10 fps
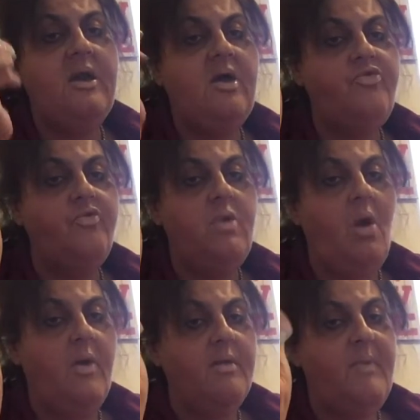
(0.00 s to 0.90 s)
as you know
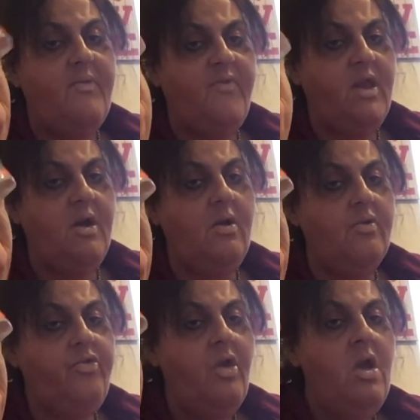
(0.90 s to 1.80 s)
in my
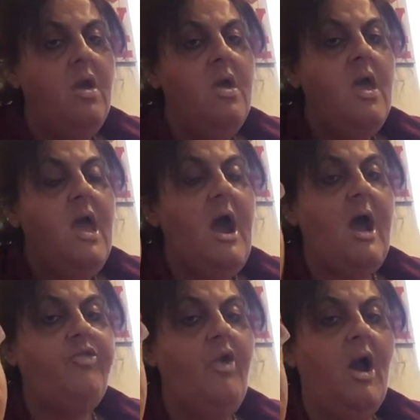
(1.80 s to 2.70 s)
videos.
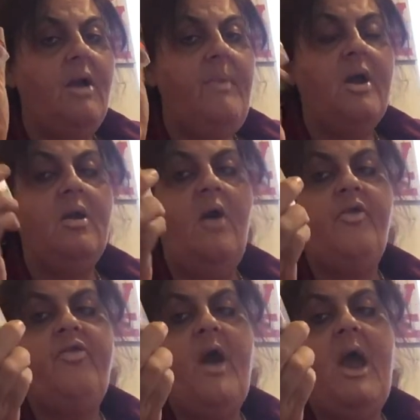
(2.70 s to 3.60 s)
I talk about it all the
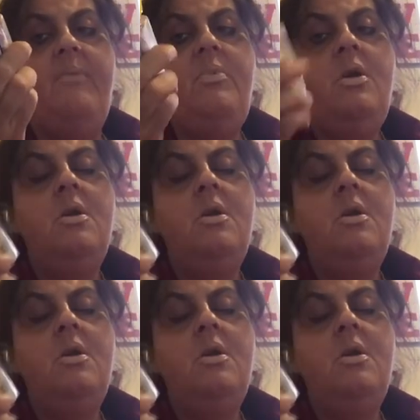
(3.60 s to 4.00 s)
time.